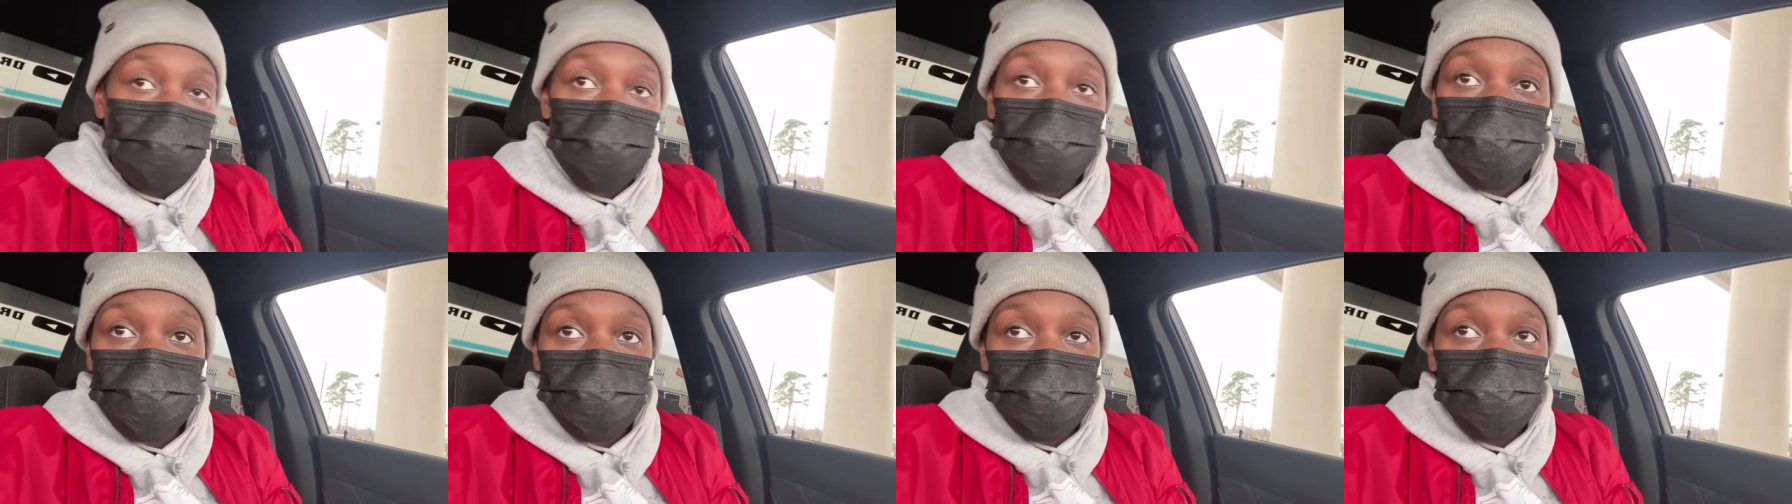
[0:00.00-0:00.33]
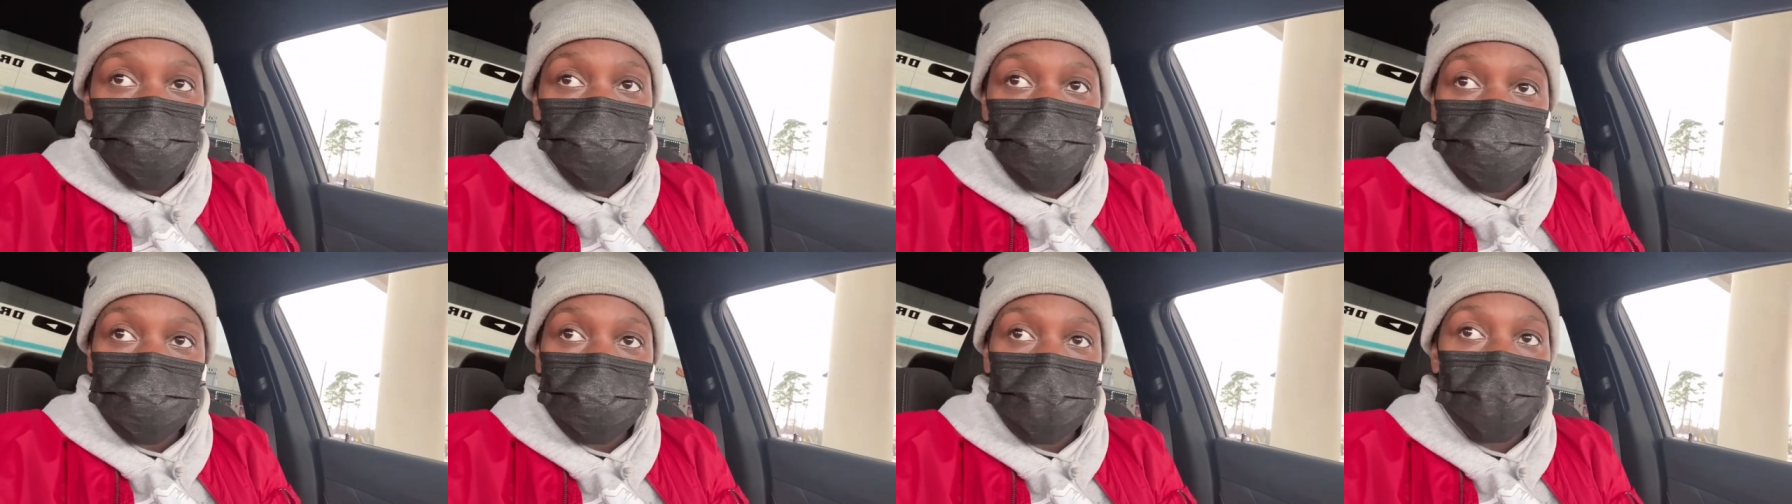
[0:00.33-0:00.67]

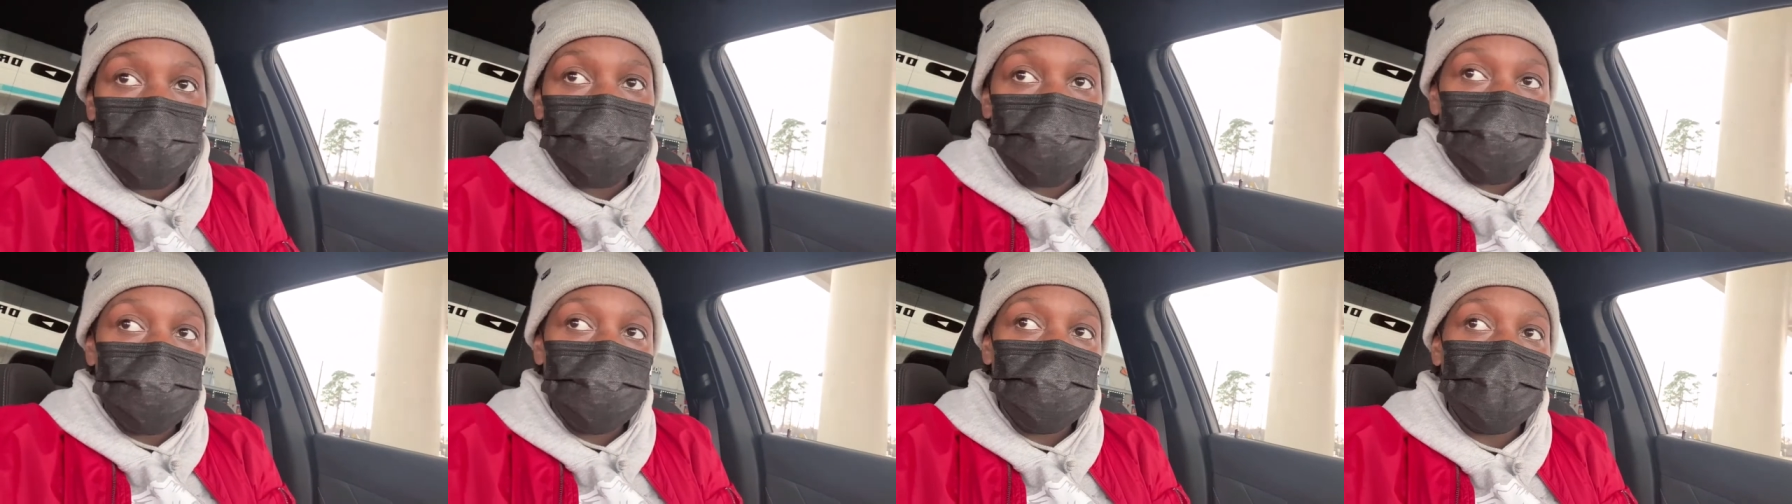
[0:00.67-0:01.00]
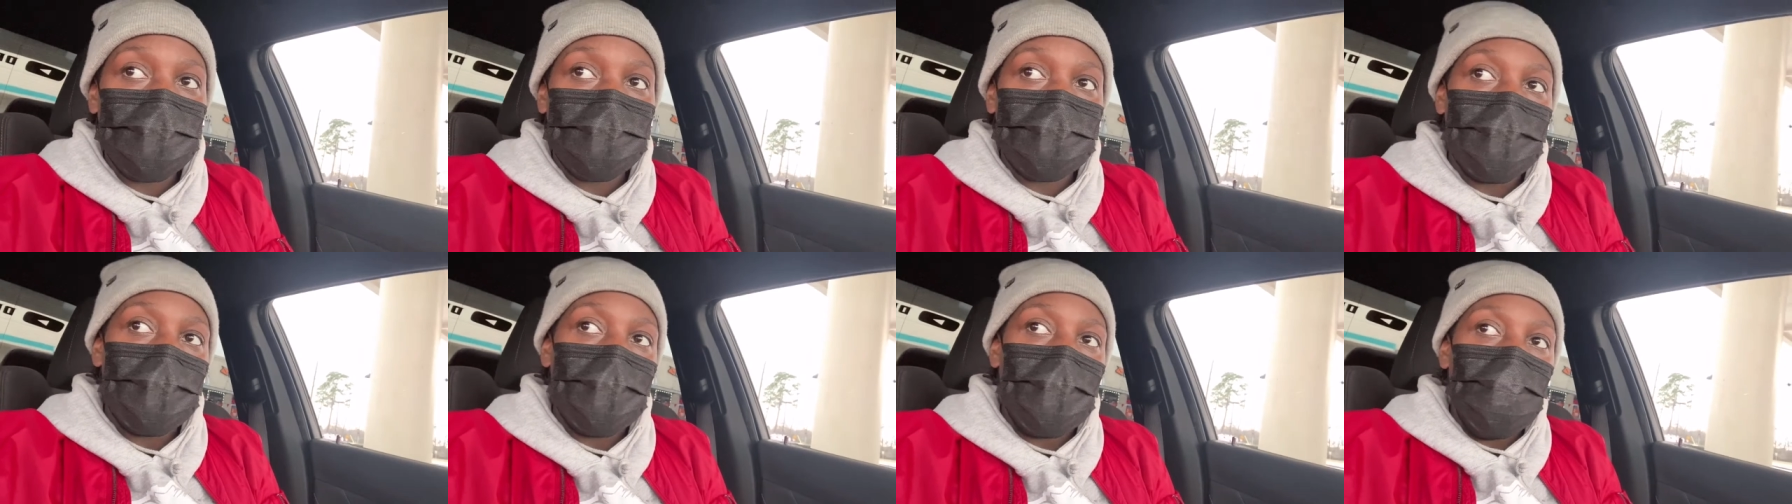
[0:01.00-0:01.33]
issues, problems.
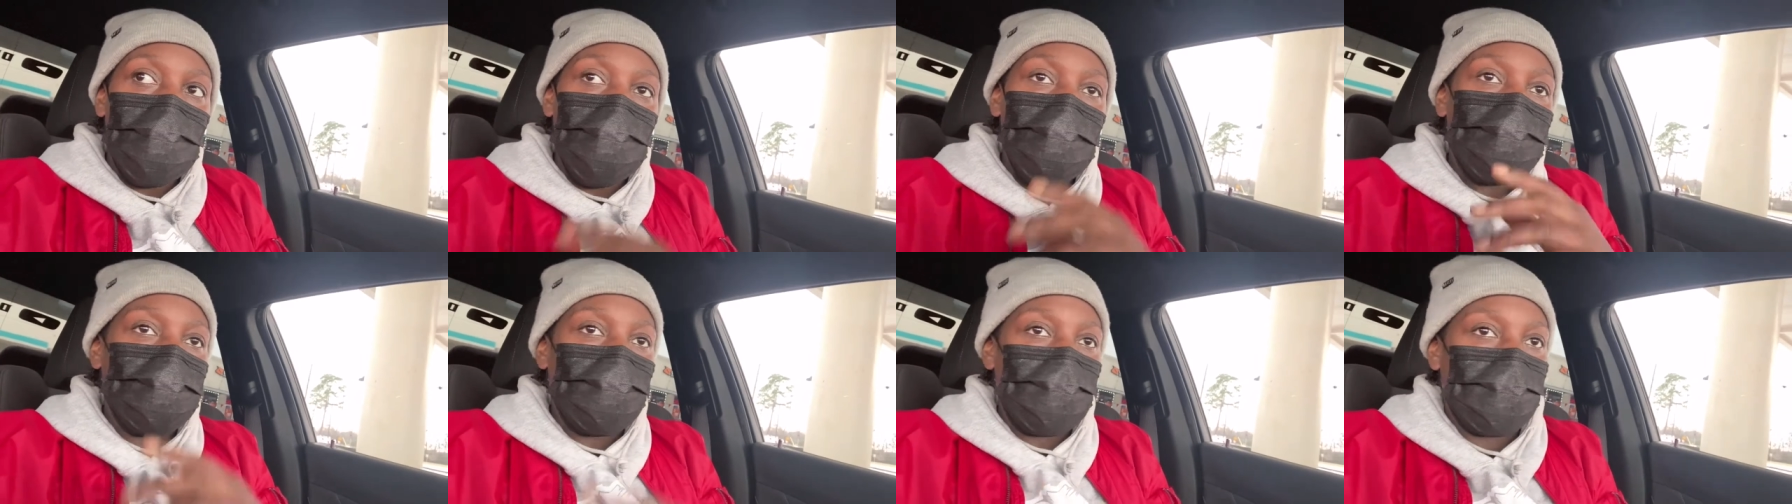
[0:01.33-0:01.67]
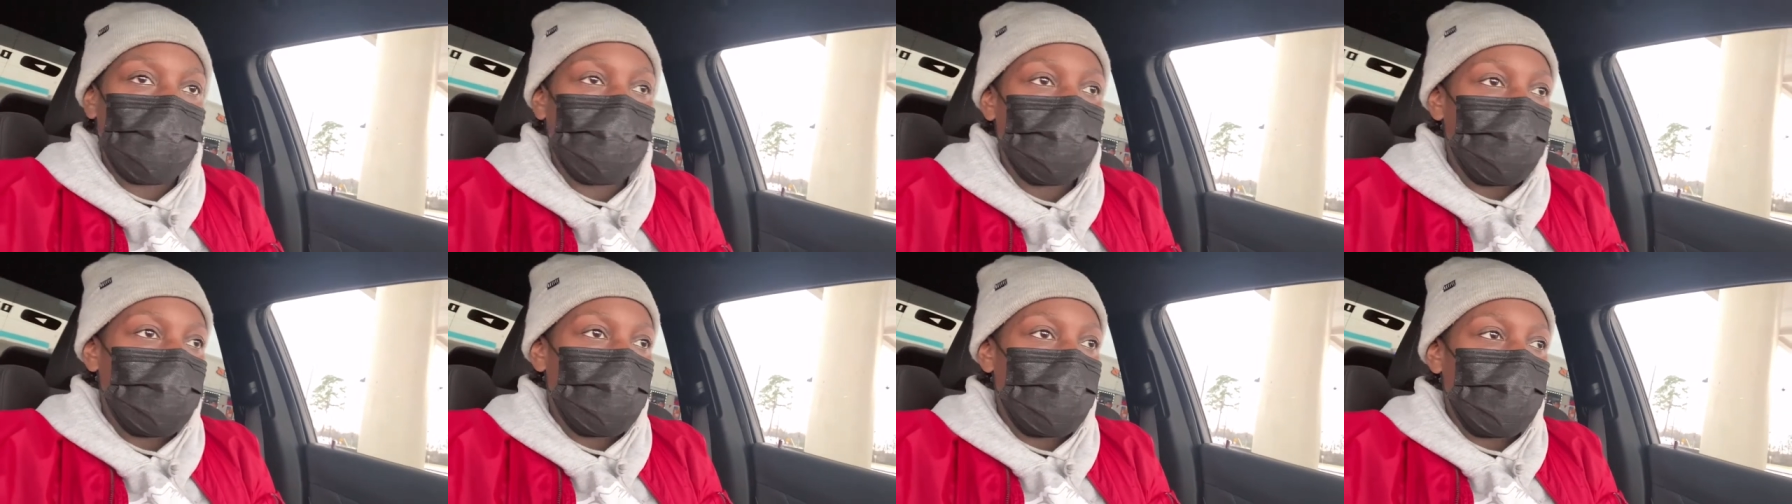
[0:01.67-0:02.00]

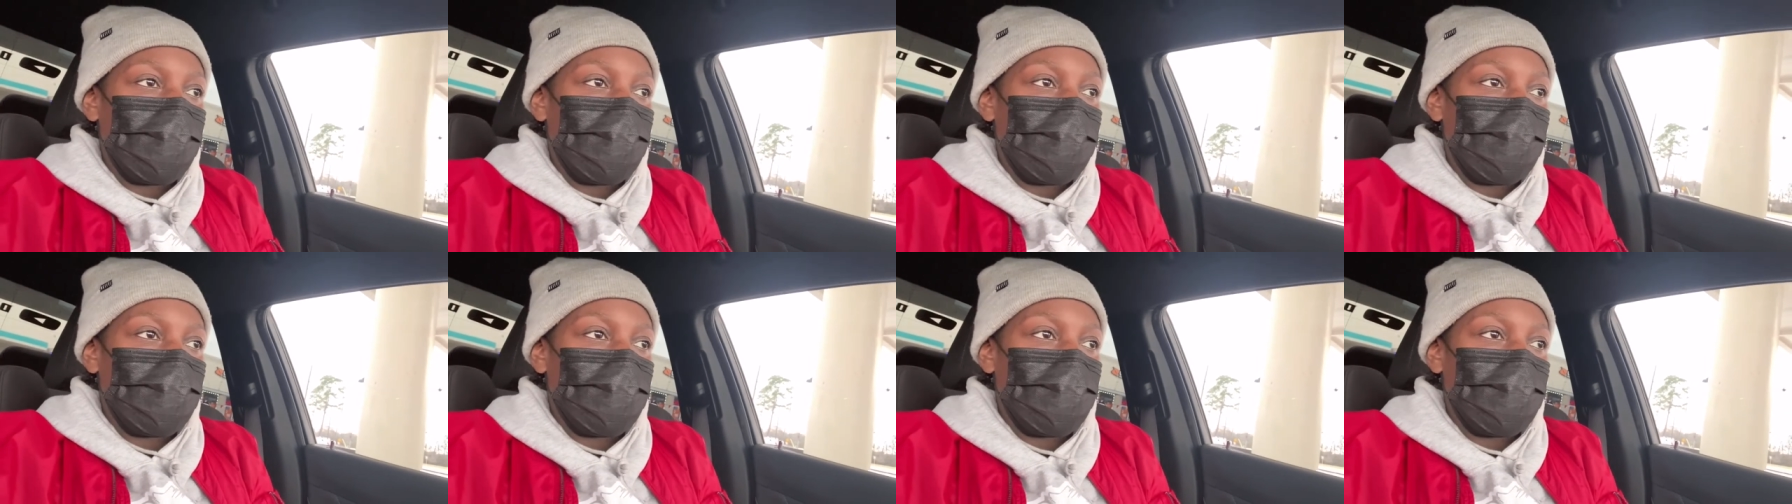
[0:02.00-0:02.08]
But